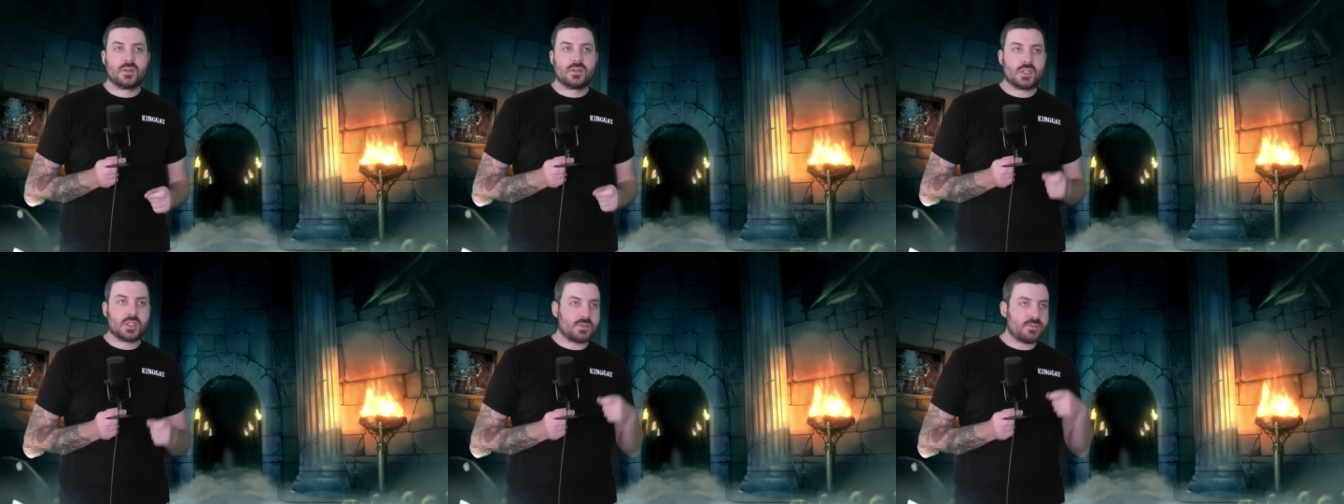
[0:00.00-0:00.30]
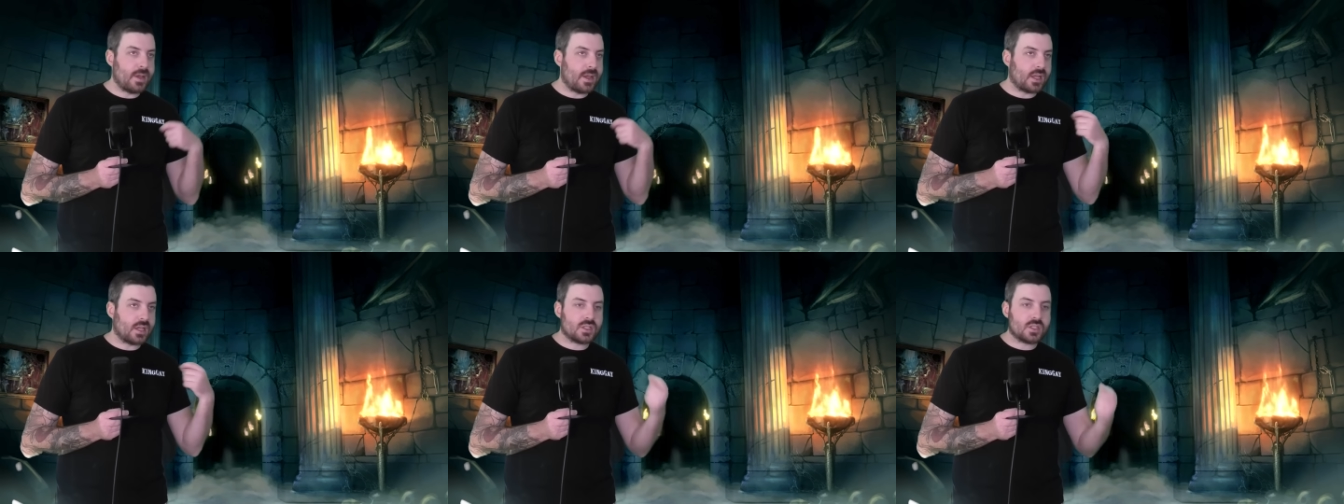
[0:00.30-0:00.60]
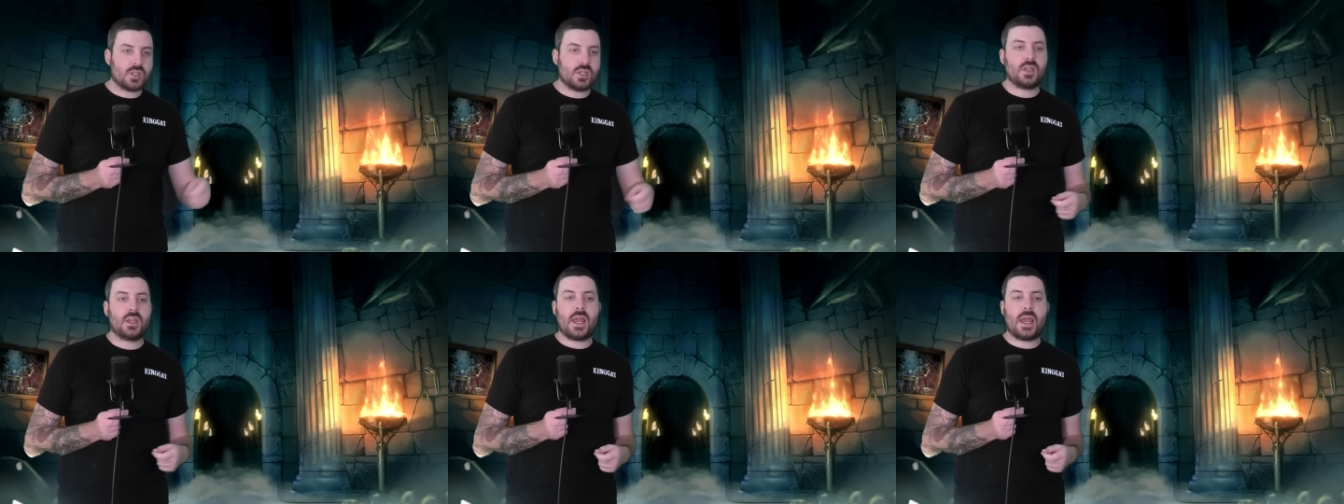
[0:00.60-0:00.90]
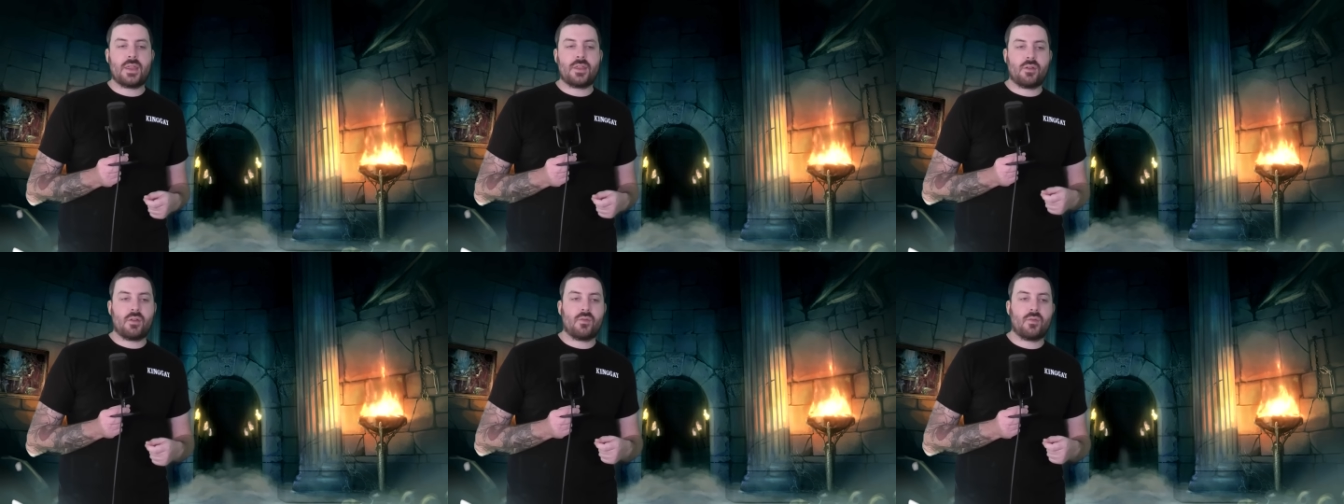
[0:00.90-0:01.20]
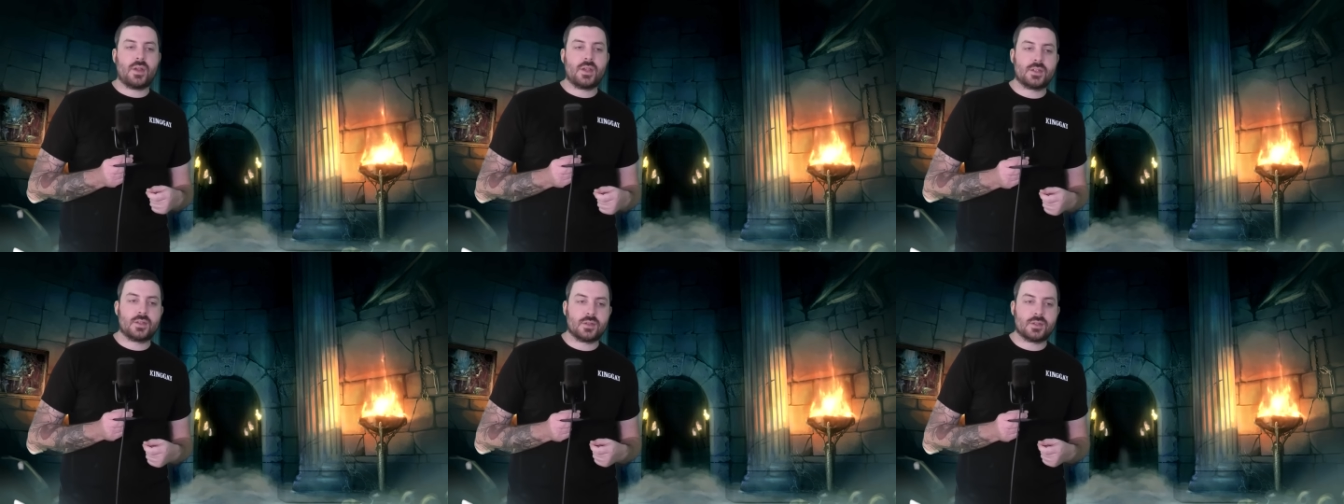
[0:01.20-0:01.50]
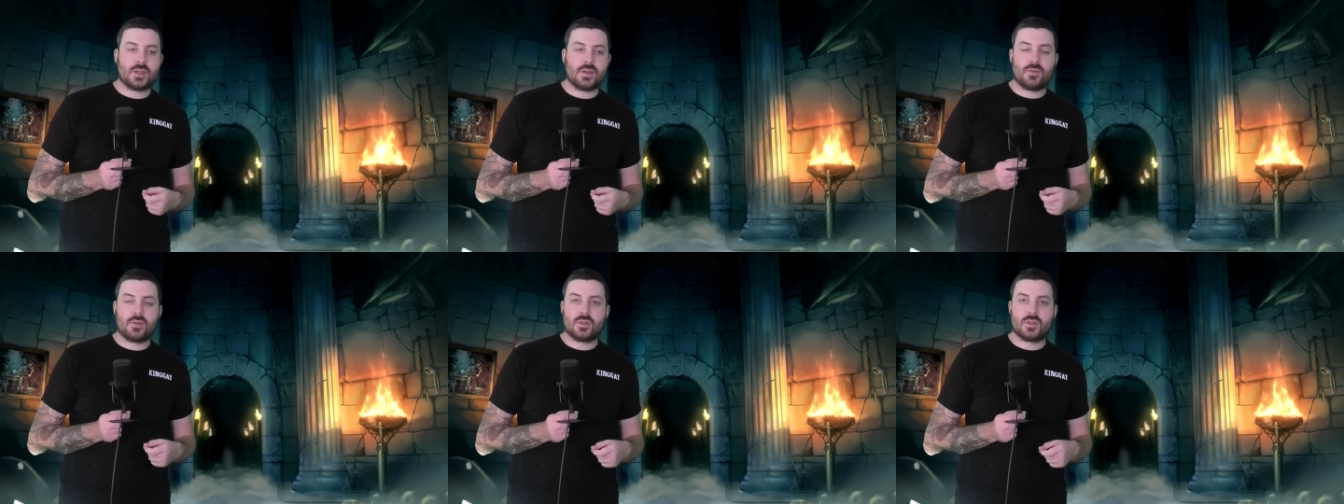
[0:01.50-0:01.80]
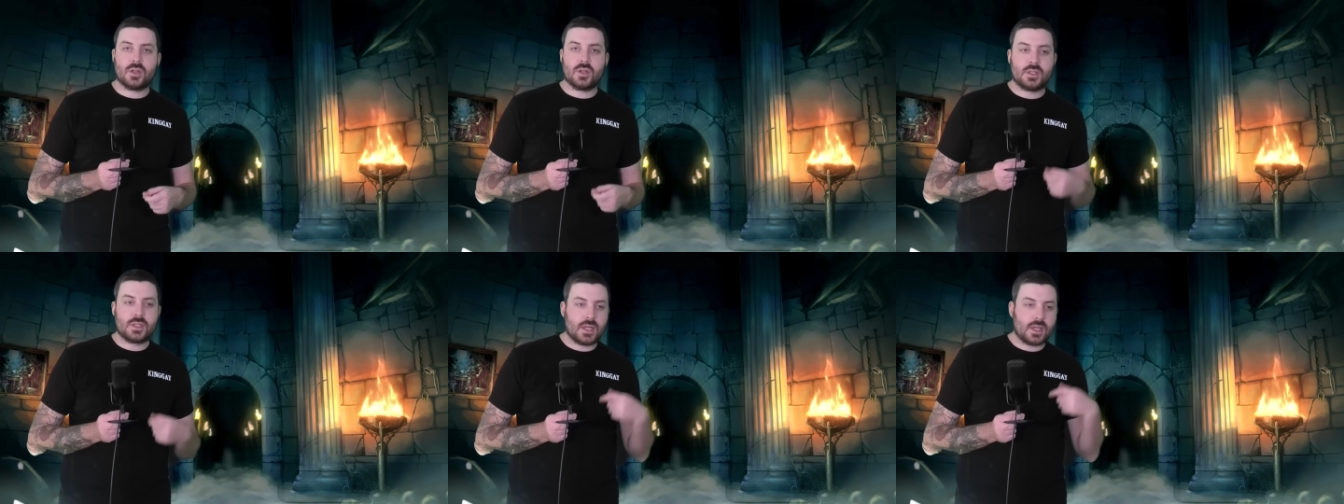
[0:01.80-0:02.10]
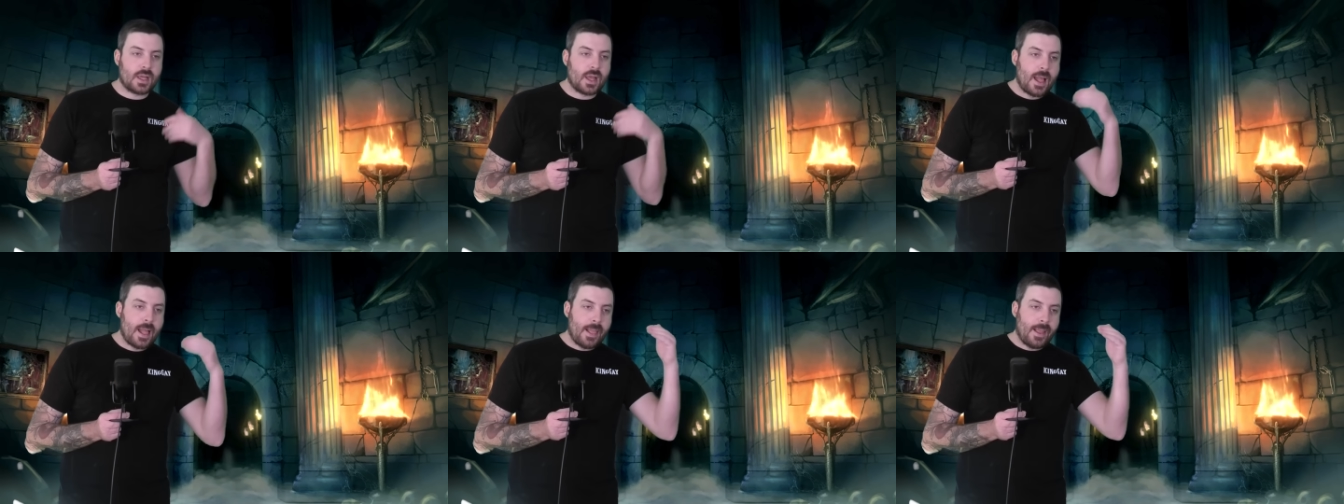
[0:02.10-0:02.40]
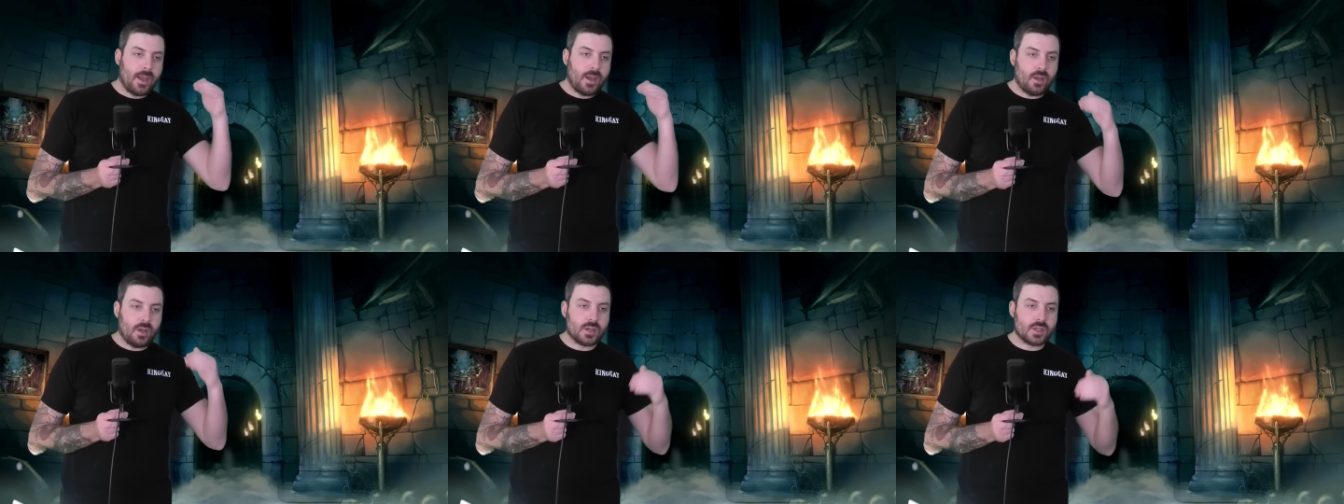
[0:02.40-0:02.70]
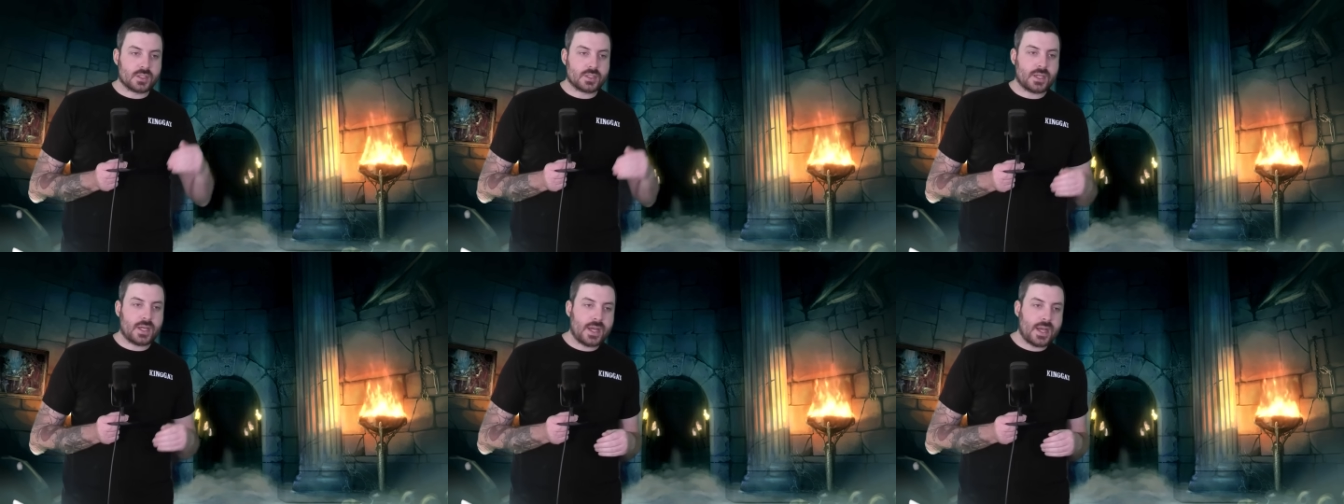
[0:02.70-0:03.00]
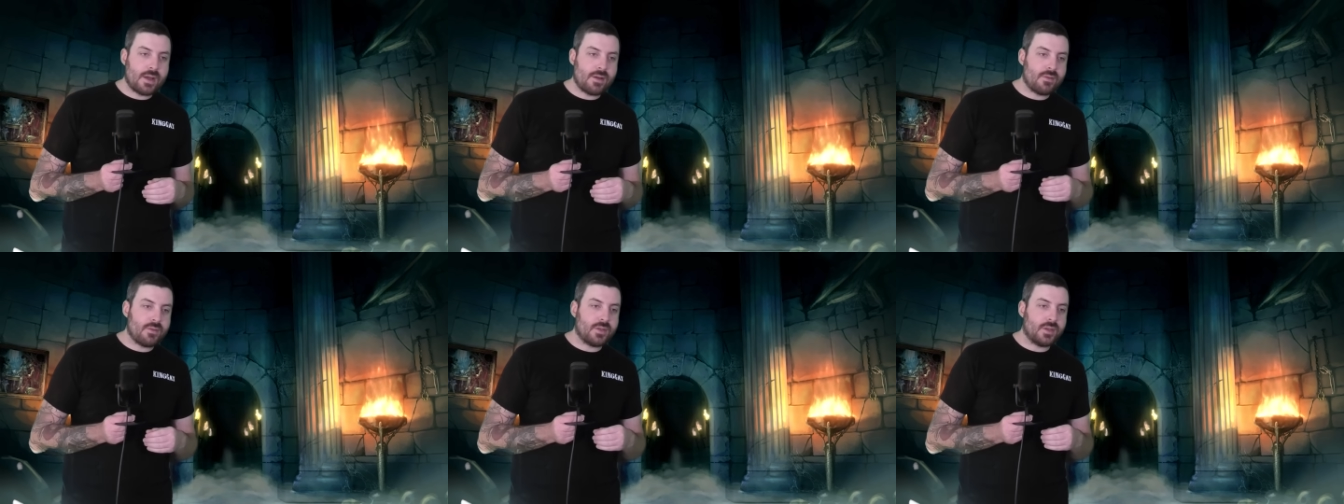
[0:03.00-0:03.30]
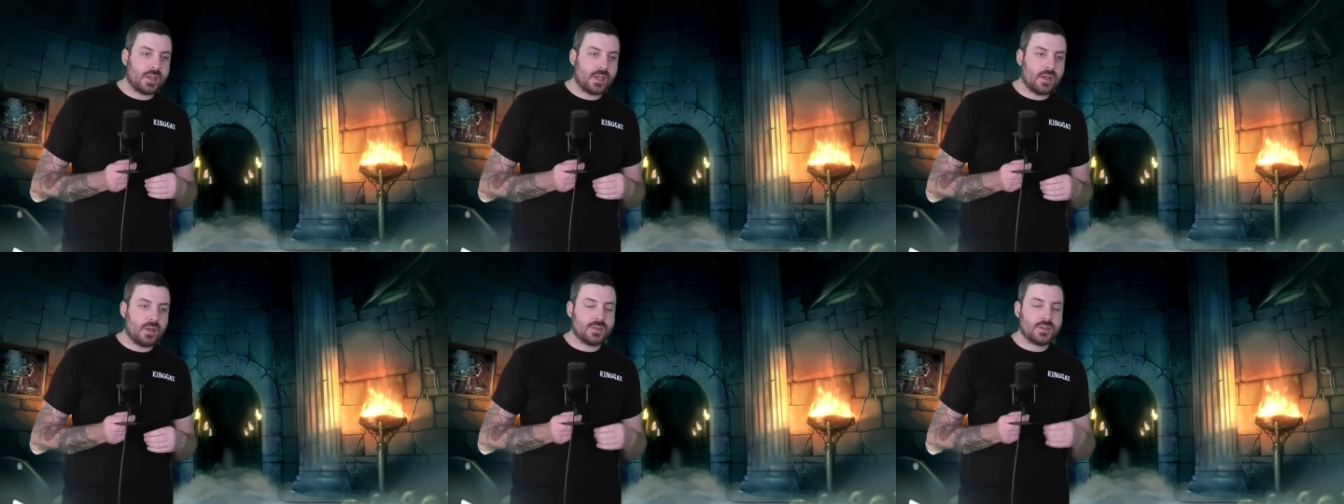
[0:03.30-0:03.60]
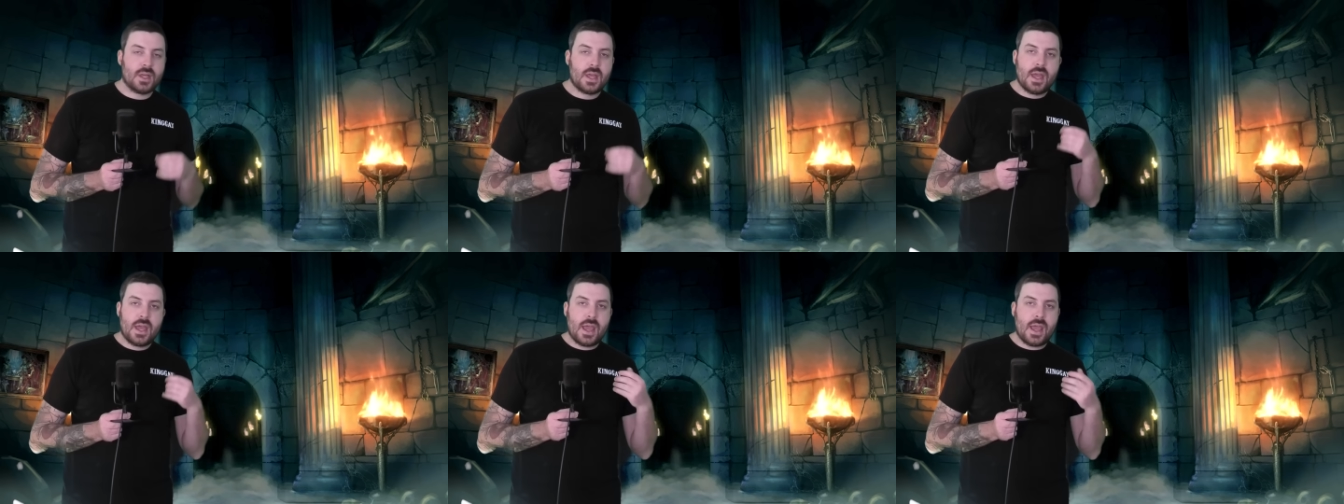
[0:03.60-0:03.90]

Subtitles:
Just make it so you gather a resource every 2-tick alongside everything else.